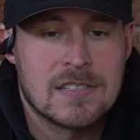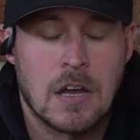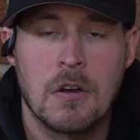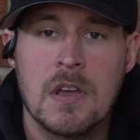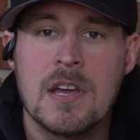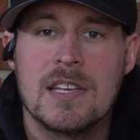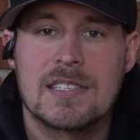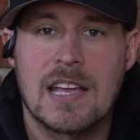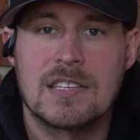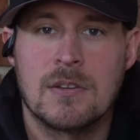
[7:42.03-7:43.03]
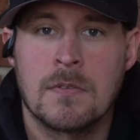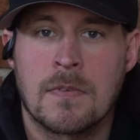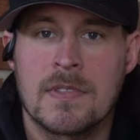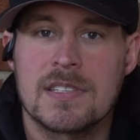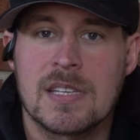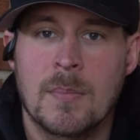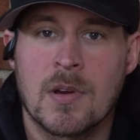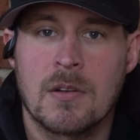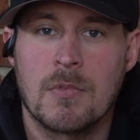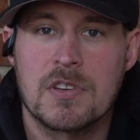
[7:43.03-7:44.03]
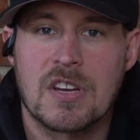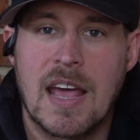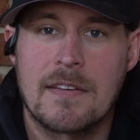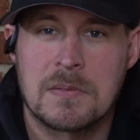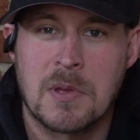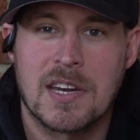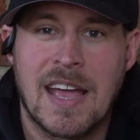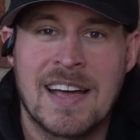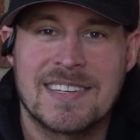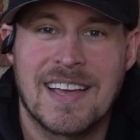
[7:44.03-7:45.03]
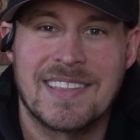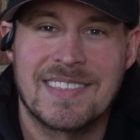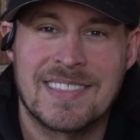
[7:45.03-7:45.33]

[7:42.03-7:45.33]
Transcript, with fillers: So stay tuned for this summer, and we should have some good content.